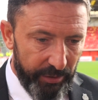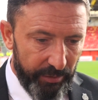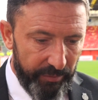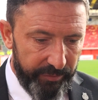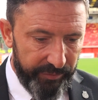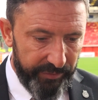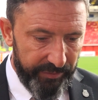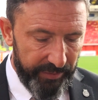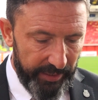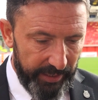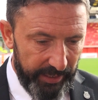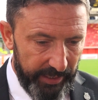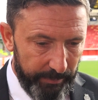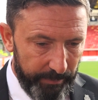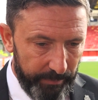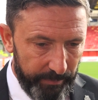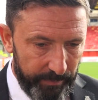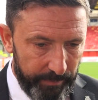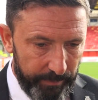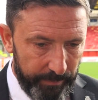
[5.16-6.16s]
enough.
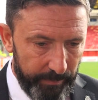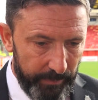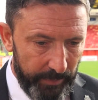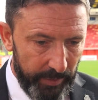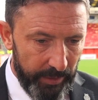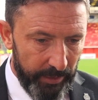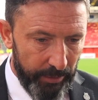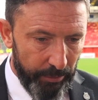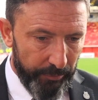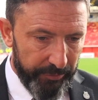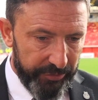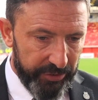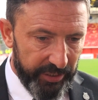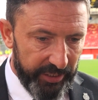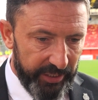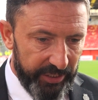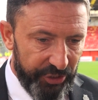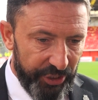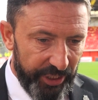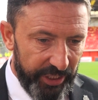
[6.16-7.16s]
Um,
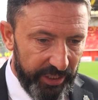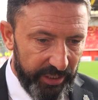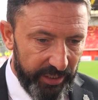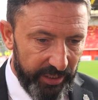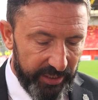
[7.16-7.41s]
obviously, the, change,